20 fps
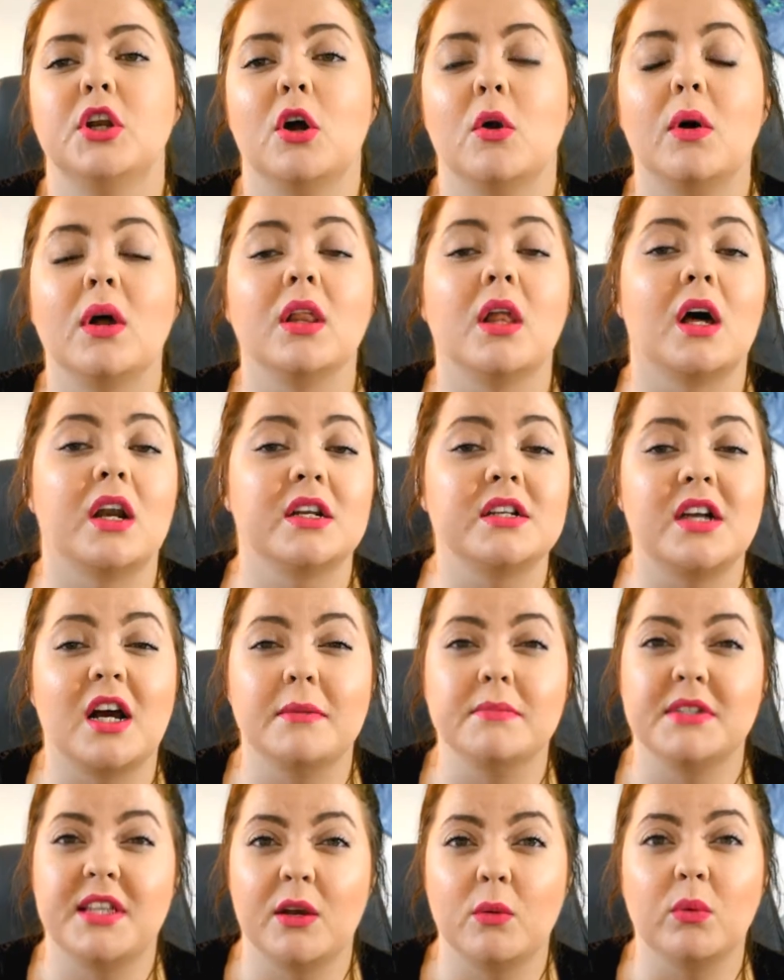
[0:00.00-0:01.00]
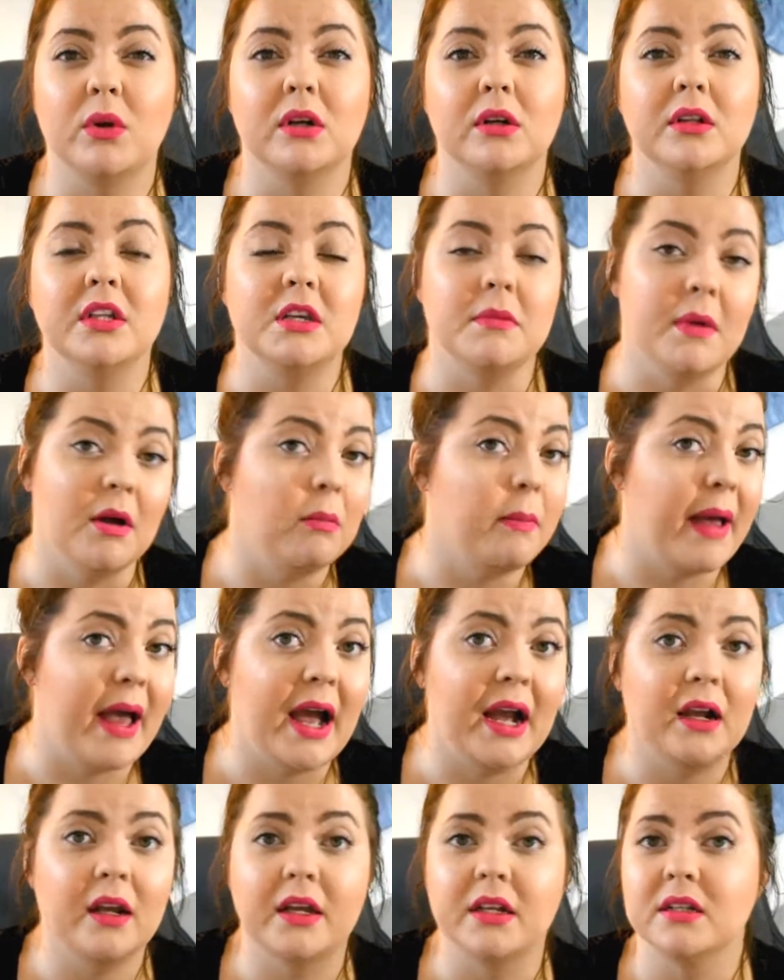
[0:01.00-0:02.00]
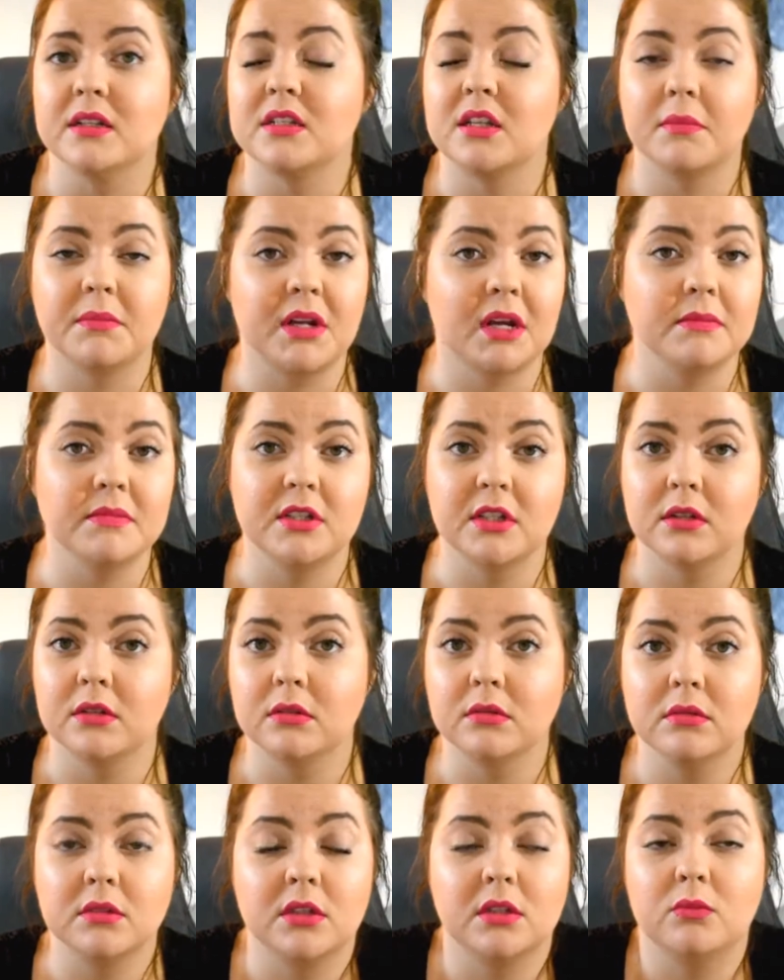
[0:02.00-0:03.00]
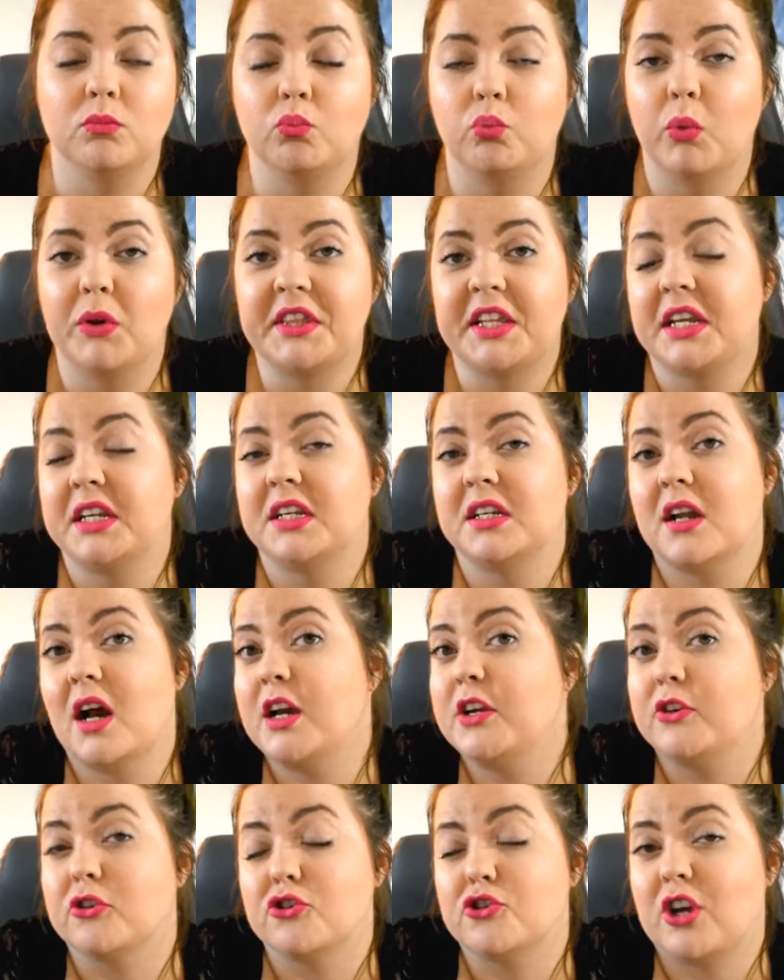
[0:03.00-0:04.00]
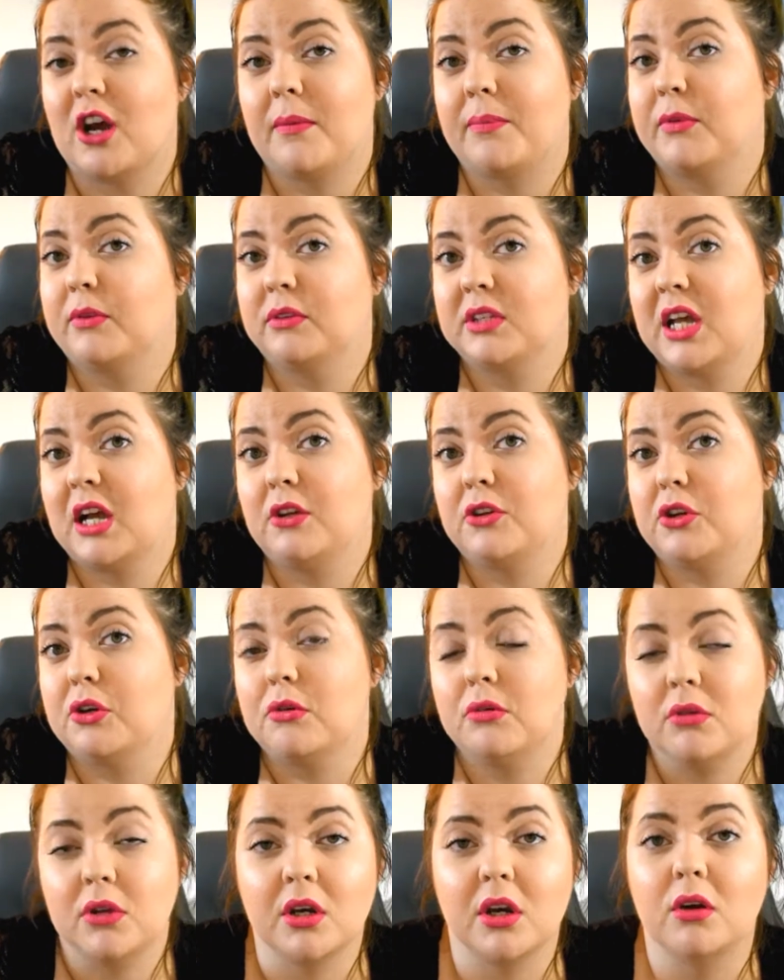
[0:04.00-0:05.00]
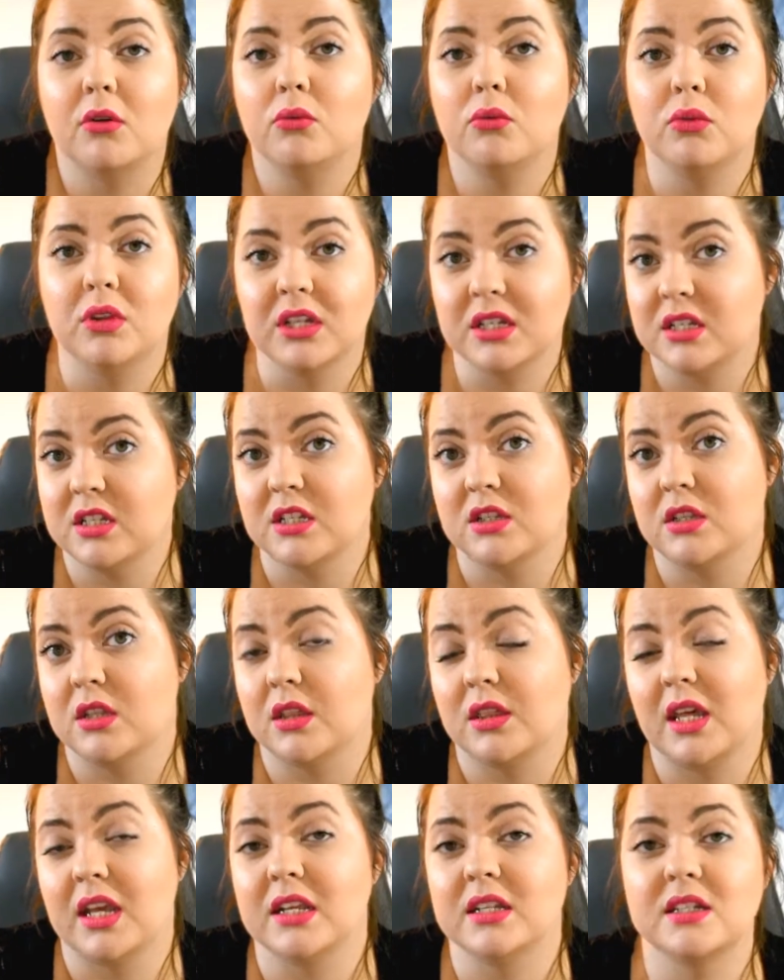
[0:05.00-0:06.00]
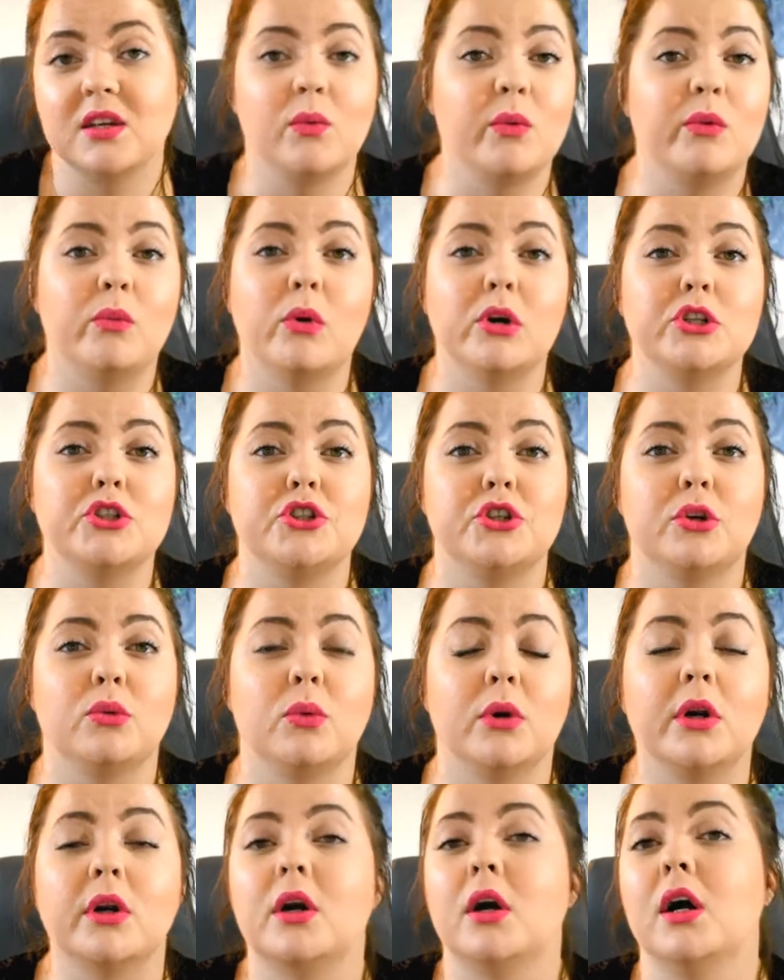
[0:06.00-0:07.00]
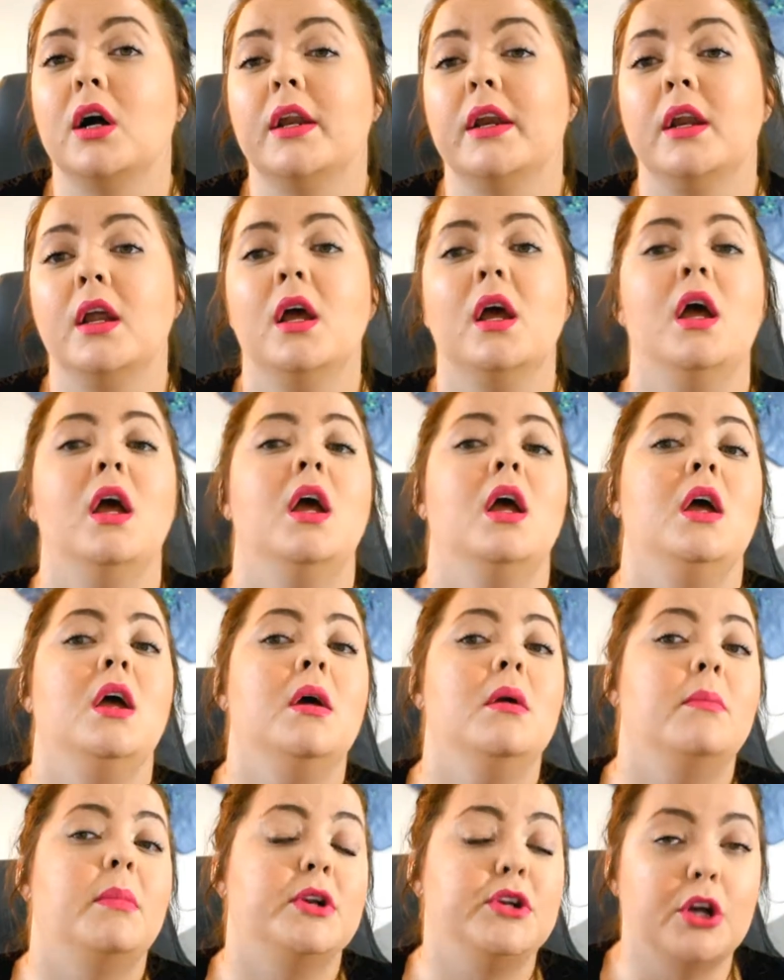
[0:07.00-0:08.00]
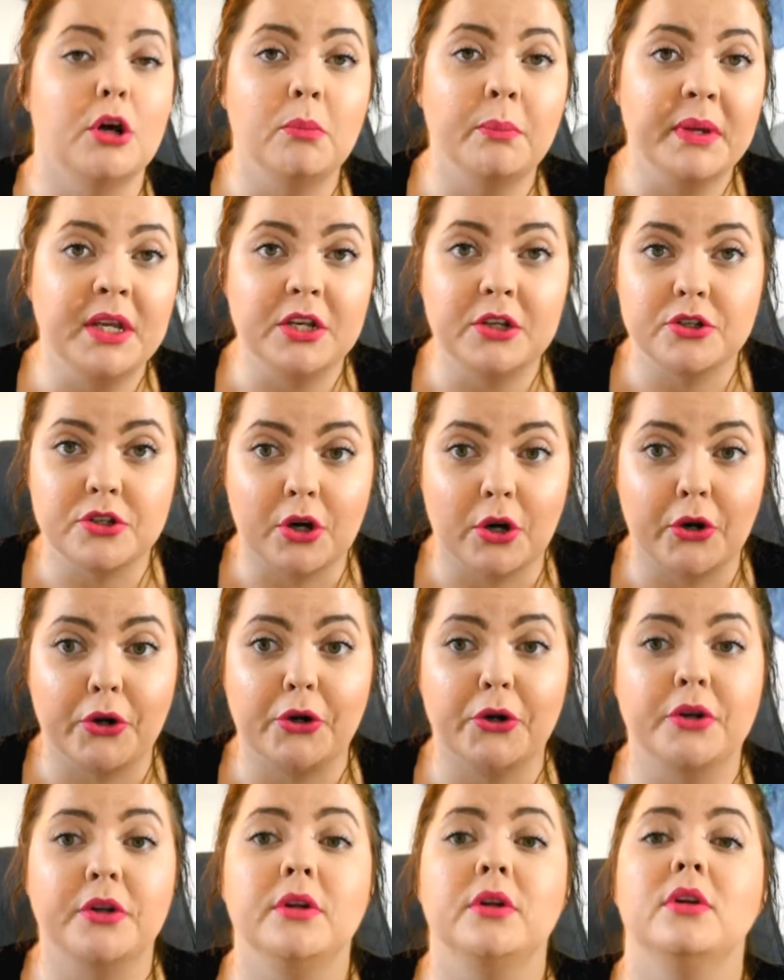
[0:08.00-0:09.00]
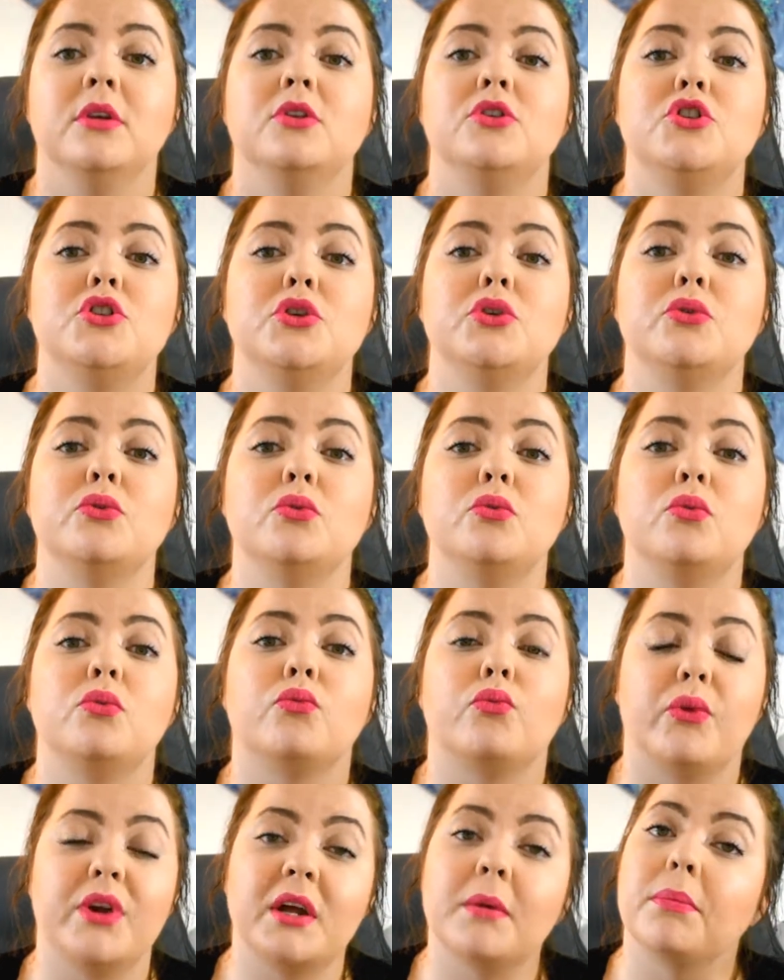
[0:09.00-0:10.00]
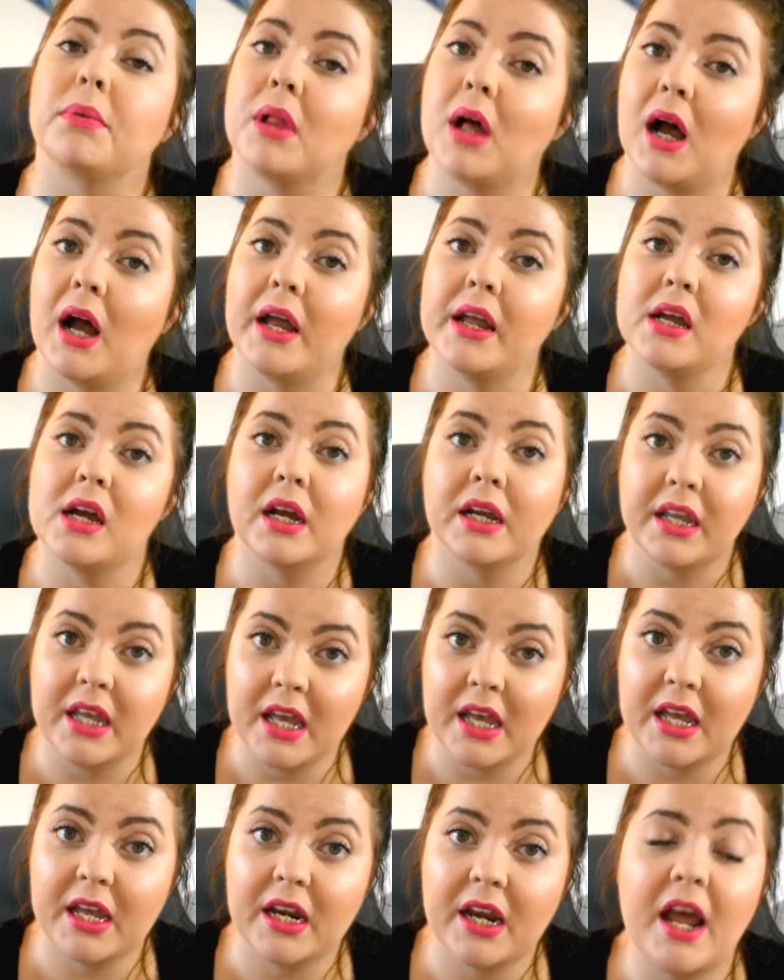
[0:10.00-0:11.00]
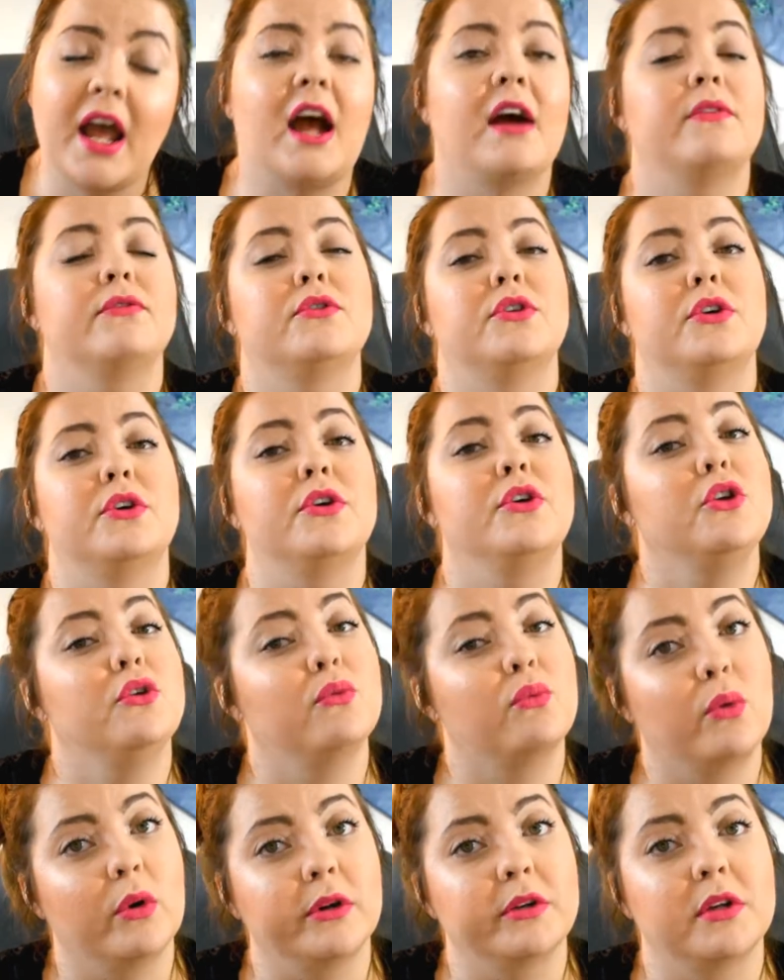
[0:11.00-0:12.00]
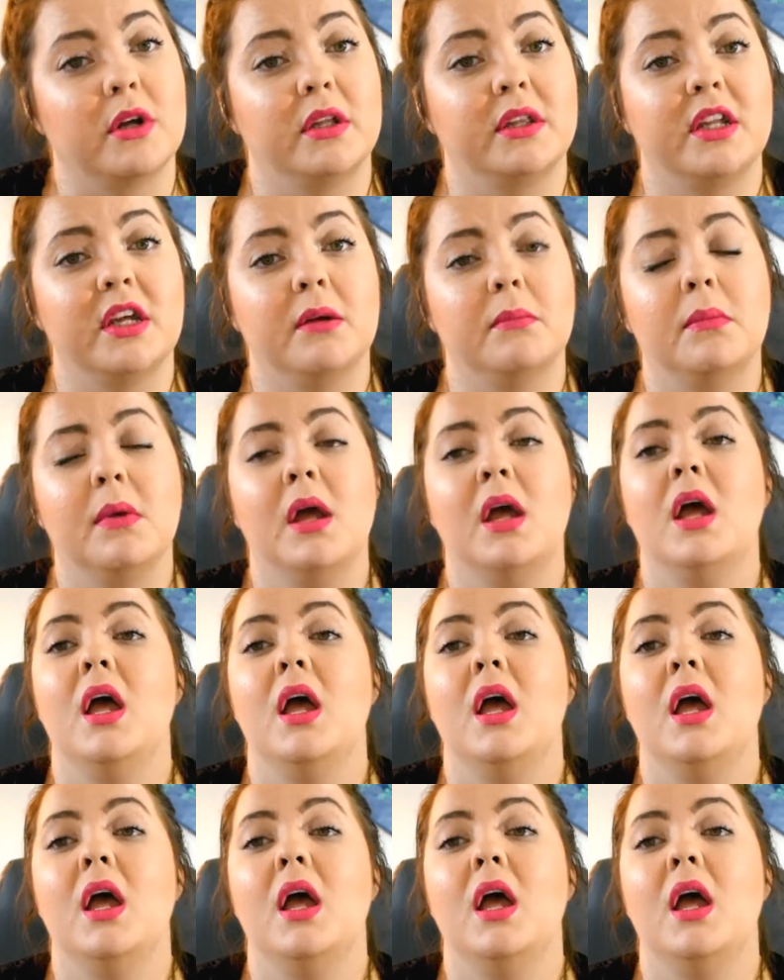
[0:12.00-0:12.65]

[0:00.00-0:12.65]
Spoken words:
A lot of times they will email back, and sometimes when they deny your shop, they'll tell you, this is the things that we want you to work on, but don't be deterred to reapply again after you've worked on them.